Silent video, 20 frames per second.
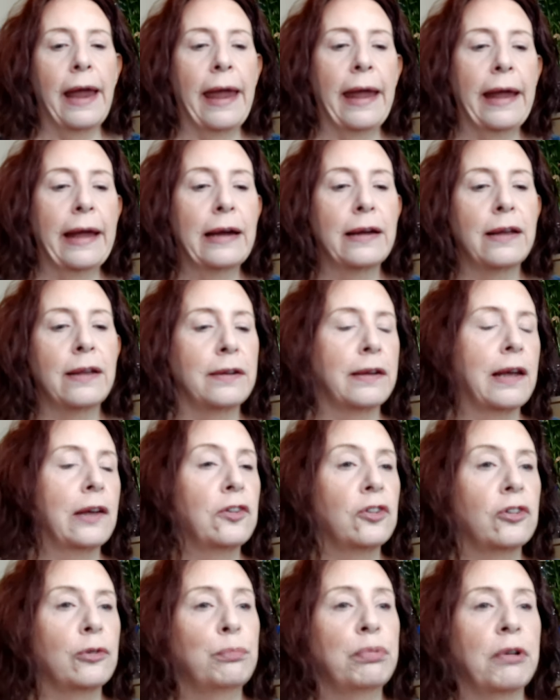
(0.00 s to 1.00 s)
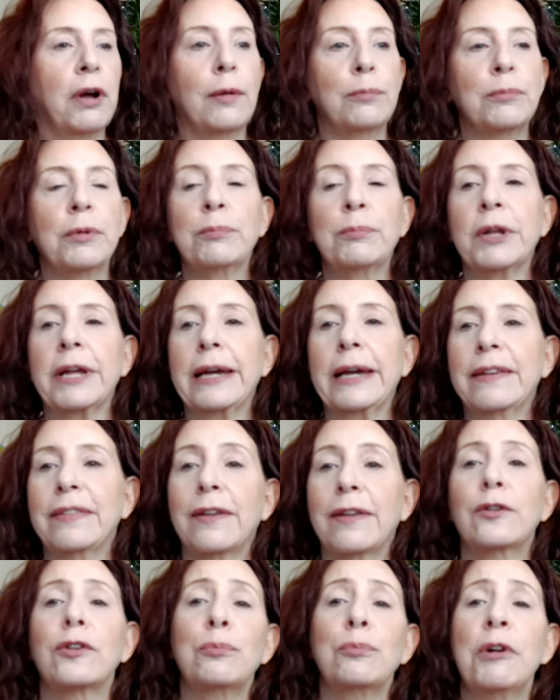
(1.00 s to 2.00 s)
And I should probably,
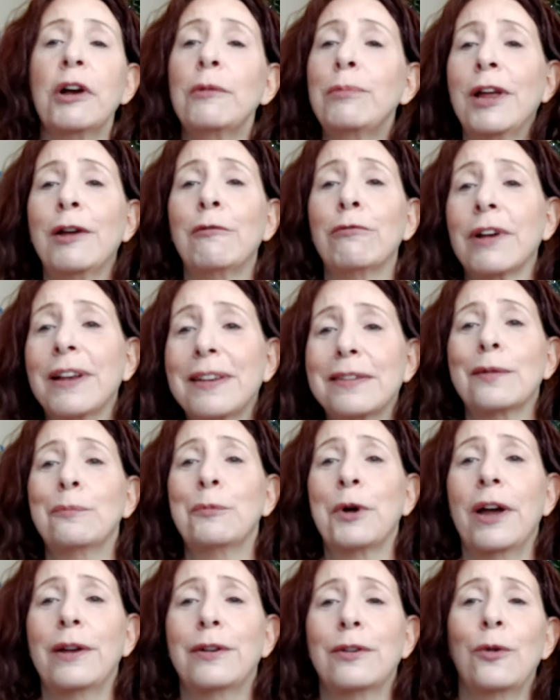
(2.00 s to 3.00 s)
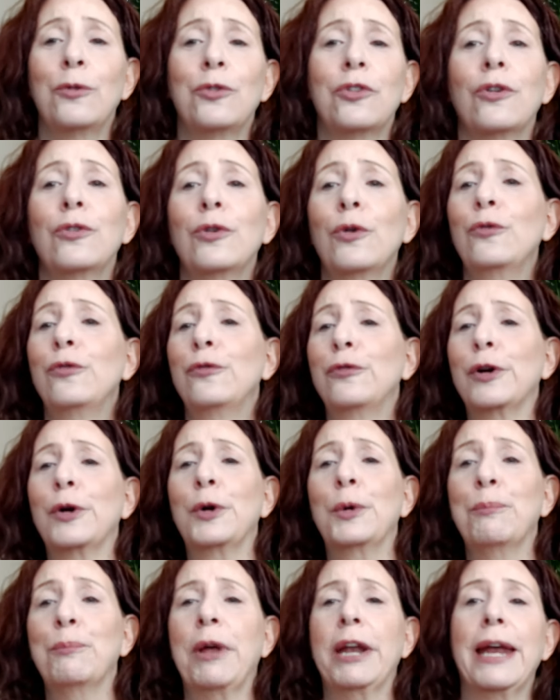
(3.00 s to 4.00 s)
there's probably a reason why I don't do
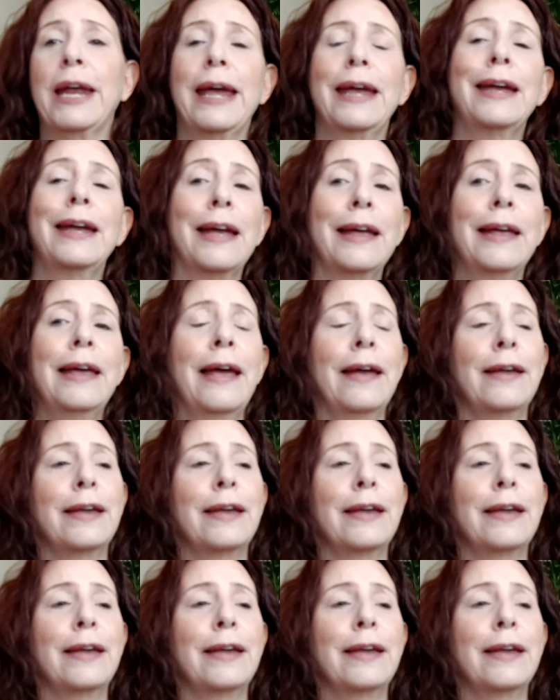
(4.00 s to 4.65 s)
very many